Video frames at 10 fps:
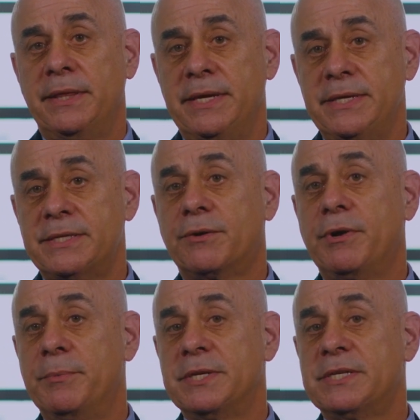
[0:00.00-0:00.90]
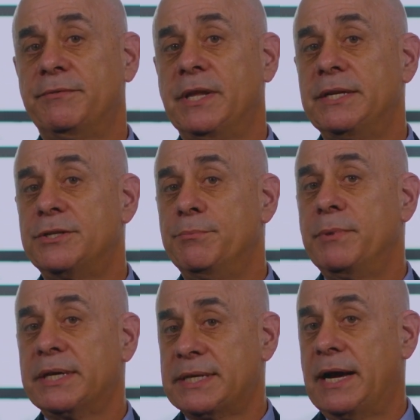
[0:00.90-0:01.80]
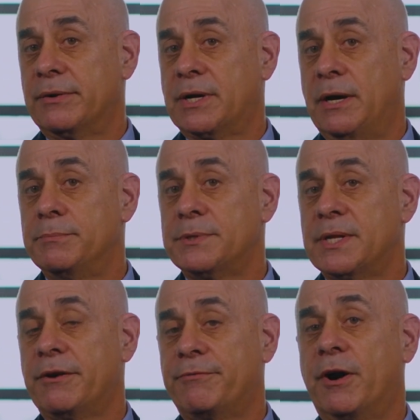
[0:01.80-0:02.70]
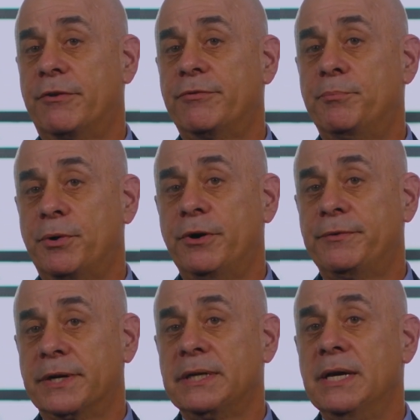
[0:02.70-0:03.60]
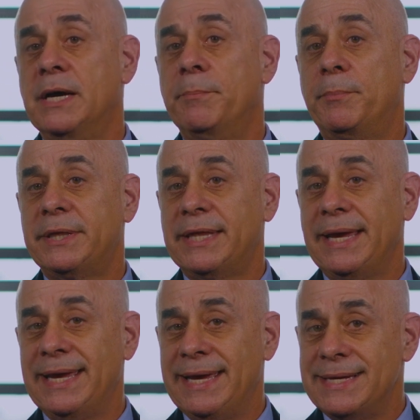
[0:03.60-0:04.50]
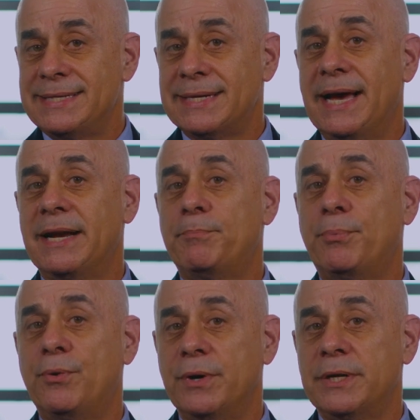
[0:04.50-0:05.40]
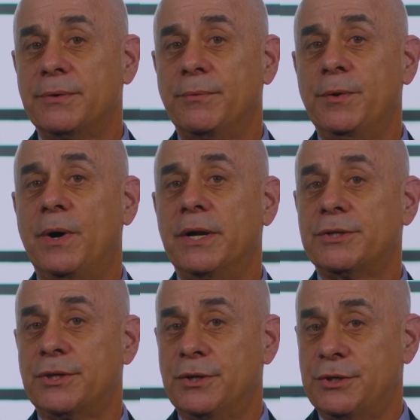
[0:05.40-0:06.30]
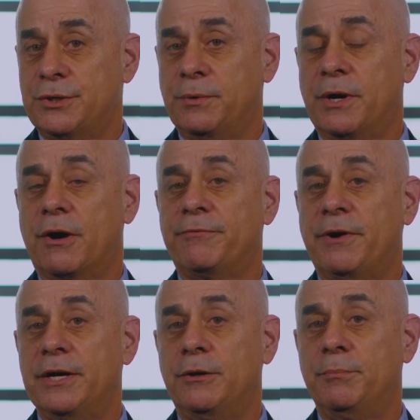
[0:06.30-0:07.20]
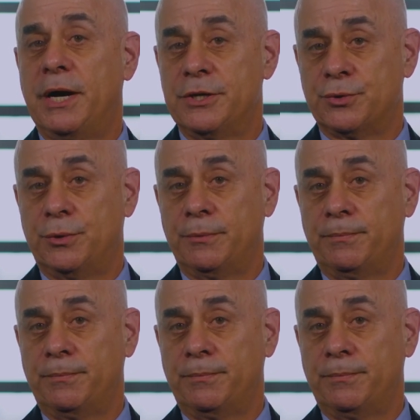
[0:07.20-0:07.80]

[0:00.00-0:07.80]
These agreements have led to mixed outcomes. They are far from perfect, but they hint at a point we want to turn to in our final module,